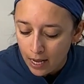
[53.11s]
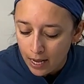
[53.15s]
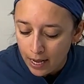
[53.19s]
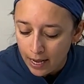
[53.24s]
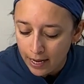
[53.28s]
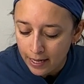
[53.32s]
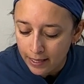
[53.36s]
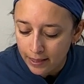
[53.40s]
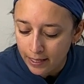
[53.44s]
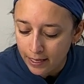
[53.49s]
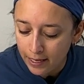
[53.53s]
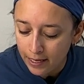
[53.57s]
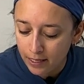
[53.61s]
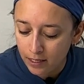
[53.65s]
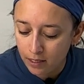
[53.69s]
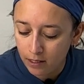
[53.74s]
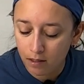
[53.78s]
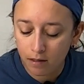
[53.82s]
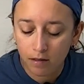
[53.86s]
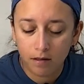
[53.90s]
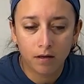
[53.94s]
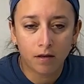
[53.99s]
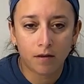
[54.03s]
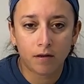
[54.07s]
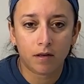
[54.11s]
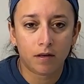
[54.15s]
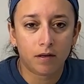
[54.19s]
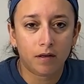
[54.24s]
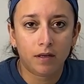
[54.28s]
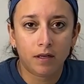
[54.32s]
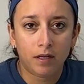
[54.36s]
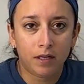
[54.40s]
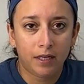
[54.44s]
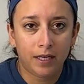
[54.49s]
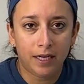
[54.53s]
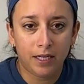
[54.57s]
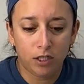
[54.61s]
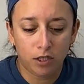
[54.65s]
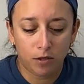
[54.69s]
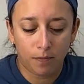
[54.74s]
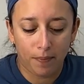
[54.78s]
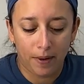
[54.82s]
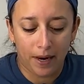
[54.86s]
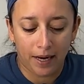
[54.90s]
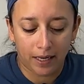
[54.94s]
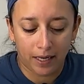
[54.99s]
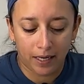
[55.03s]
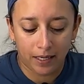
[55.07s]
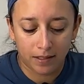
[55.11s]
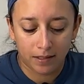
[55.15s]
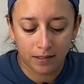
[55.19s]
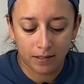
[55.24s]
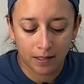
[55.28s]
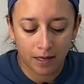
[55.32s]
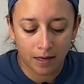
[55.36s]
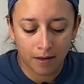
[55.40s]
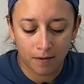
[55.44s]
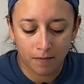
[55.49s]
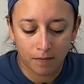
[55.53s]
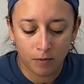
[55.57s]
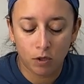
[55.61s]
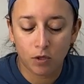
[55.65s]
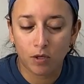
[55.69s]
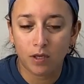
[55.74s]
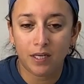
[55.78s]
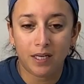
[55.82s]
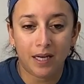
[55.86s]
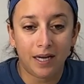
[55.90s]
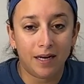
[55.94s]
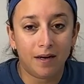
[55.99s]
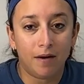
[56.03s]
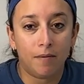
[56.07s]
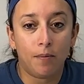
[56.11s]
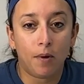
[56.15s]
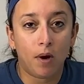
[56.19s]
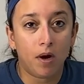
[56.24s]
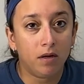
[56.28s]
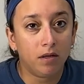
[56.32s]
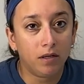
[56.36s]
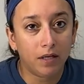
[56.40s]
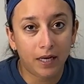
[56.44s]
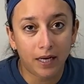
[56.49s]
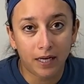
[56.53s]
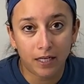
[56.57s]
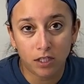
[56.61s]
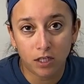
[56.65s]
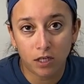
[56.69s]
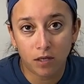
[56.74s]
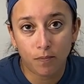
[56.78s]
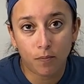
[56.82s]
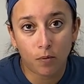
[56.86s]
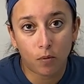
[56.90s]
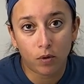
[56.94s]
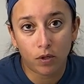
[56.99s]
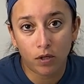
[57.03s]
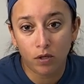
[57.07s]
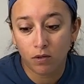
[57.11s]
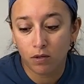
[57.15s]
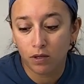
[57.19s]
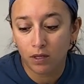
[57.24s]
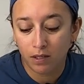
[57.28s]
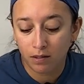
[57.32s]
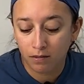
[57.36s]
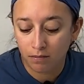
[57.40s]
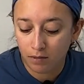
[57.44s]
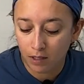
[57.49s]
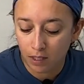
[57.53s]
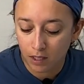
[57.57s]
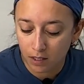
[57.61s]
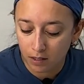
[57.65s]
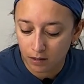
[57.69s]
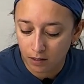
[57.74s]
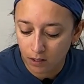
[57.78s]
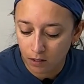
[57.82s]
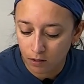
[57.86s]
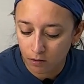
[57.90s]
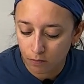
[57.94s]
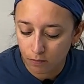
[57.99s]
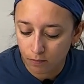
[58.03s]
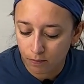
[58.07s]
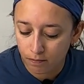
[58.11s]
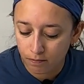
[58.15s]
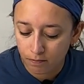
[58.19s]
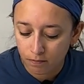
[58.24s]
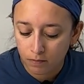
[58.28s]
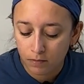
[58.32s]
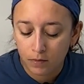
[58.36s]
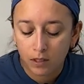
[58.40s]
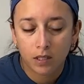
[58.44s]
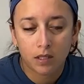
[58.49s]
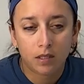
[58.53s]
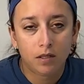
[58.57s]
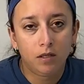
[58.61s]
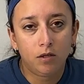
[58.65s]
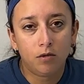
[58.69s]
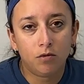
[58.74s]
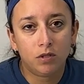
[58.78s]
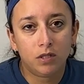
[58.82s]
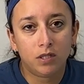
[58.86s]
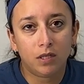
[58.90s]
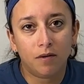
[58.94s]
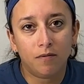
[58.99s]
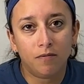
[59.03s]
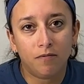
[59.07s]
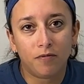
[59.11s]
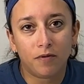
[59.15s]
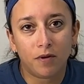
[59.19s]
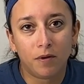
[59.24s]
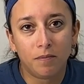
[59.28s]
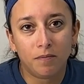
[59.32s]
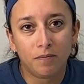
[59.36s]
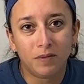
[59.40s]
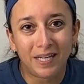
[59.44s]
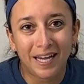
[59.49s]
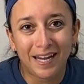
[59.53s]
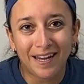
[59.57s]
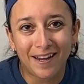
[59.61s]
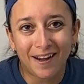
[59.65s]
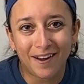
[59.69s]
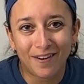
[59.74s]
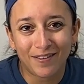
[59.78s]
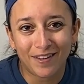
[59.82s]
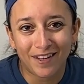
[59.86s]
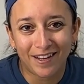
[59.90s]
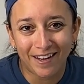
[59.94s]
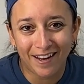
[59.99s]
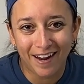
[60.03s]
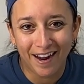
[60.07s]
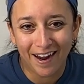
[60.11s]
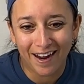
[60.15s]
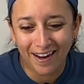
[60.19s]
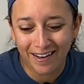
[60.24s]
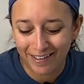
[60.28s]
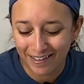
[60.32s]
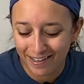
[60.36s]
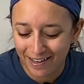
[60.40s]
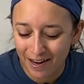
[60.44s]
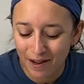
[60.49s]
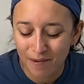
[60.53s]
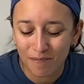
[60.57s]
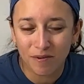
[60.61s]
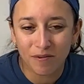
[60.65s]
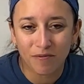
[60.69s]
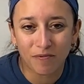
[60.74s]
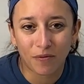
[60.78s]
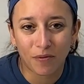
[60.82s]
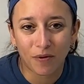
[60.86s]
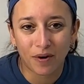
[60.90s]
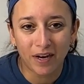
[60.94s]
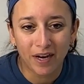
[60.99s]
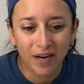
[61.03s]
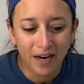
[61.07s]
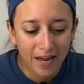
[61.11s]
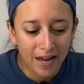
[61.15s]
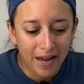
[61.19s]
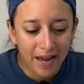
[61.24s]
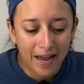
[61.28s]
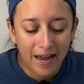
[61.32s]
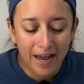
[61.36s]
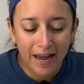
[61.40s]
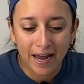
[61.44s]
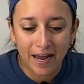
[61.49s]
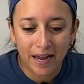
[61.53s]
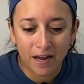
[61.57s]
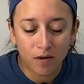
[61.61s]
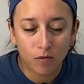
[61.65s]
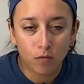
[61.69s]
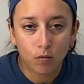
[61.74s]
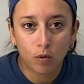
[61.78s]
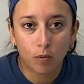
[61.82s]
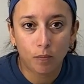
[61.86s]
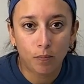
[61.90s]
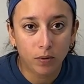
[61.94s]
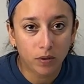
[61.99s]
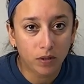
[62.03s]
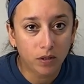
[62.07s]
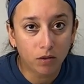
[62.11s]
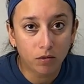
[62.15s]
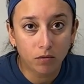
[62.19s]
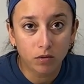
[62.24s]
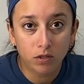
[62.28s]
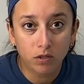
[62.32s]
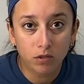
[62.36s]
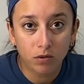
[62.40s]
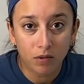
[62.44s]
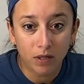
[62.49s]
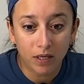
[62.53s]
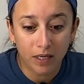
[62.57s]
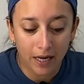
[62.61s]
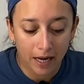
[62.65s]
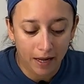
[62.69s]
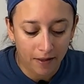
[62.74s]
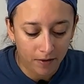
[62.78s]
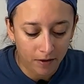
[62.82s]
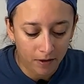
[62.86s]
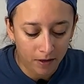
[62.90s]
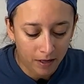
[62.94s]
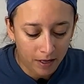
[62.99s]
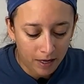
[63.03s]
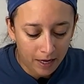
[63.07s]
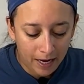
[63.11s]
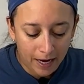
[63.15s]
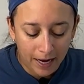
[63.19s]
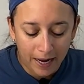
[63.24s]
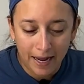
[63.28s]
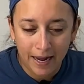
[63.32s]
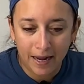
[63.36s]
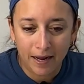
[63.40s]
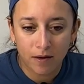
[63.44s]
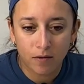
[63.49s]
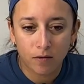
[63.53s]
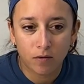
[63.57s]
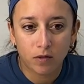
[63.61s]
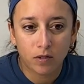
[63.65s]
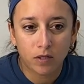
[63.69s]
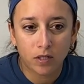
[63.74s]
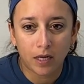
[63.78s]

And then your ketchup packets. You can get a bottle of ketchup, or you can use some from takeout that you had the night before. And we'll put those two together, and